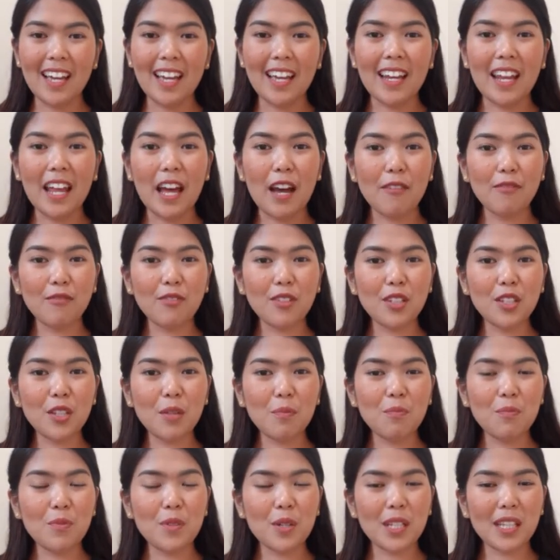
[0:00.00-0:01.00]
And after
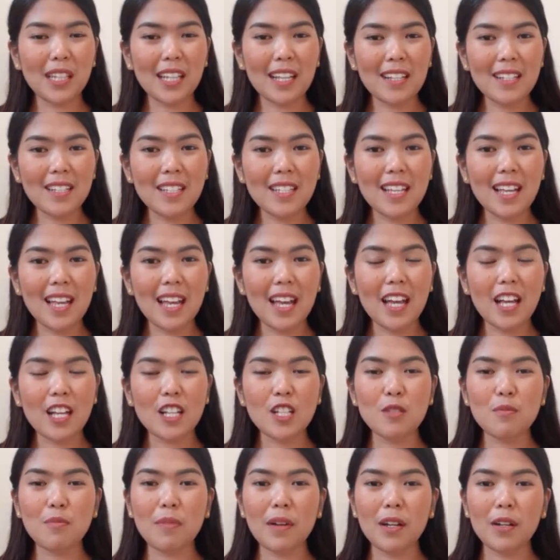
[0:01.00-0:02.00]
the pretest,
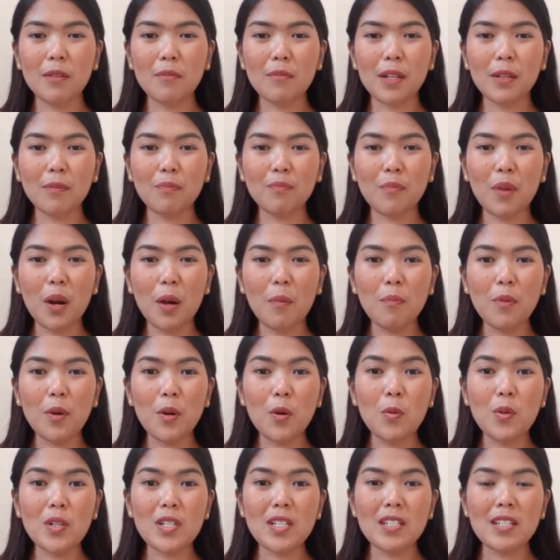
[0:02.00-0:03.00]
experiment
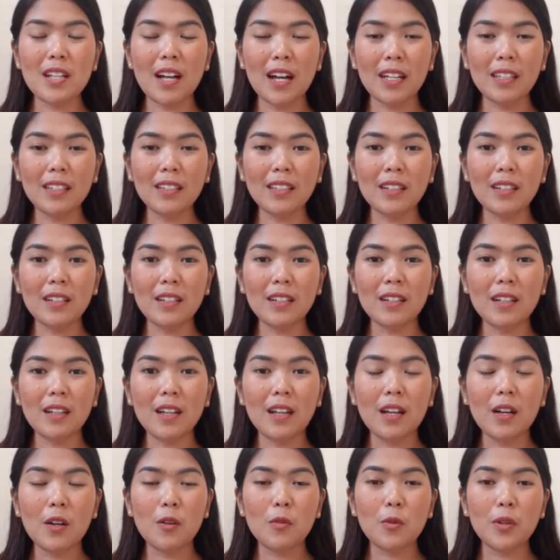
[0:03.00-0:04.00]
proper was done,
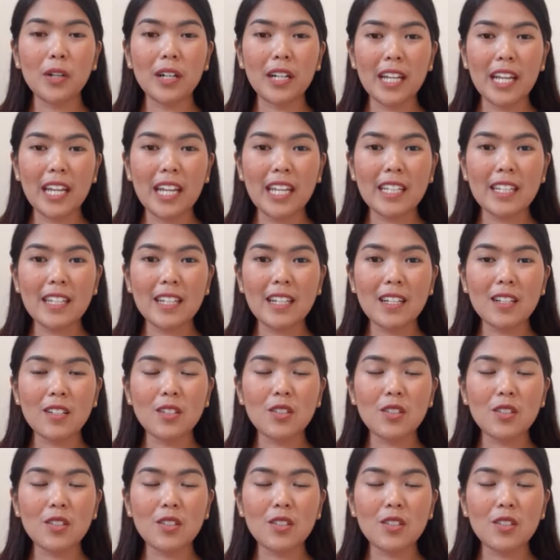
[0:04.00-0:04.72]
wherein